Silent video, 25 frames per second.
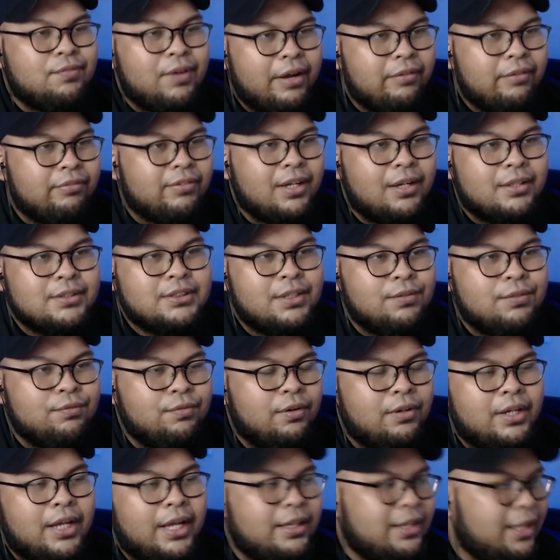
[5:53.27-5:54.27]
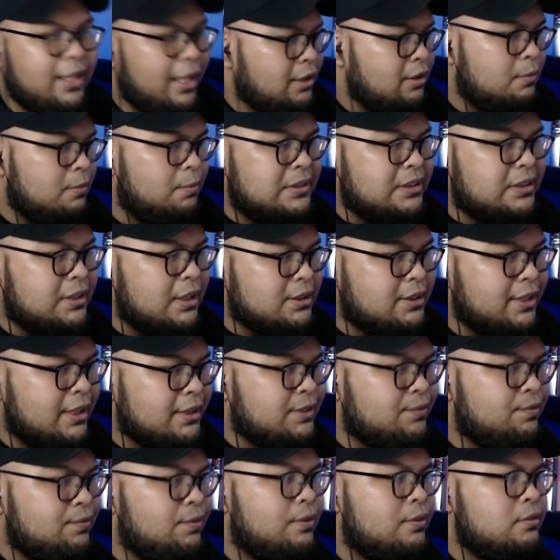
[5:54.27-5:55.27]
5000 for the attack to be
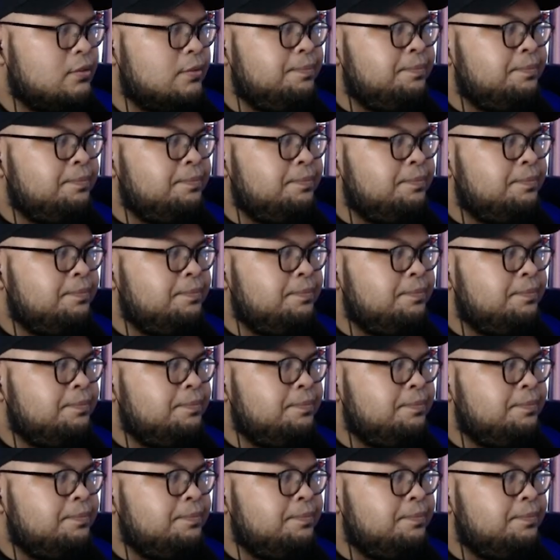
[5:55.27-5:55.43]
successful.